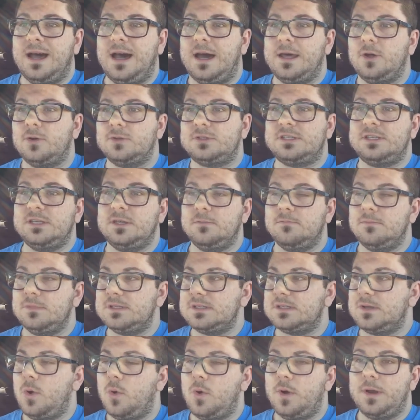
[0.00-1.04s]
I know Tim
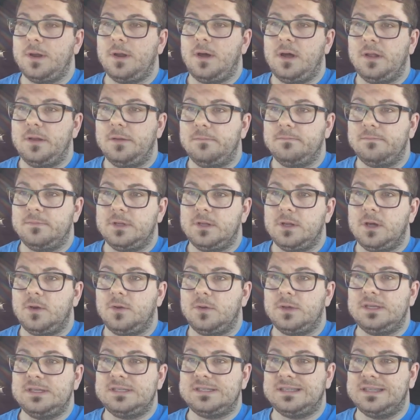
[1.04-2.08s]
is going on, you know,
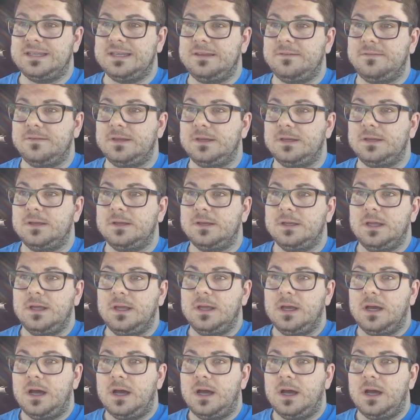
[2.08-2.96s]
he's leaving.